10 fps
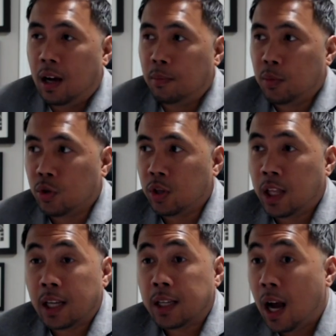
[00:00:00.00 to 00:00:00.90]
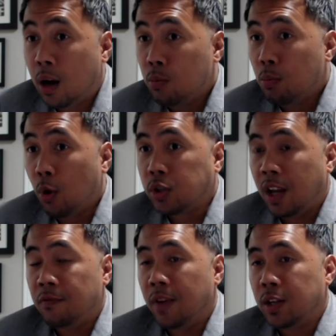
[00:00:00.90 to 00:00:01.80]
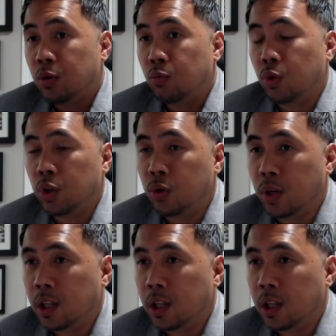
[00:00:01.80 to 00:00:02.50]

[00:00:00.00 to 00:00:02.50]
So that's how most investors would do it.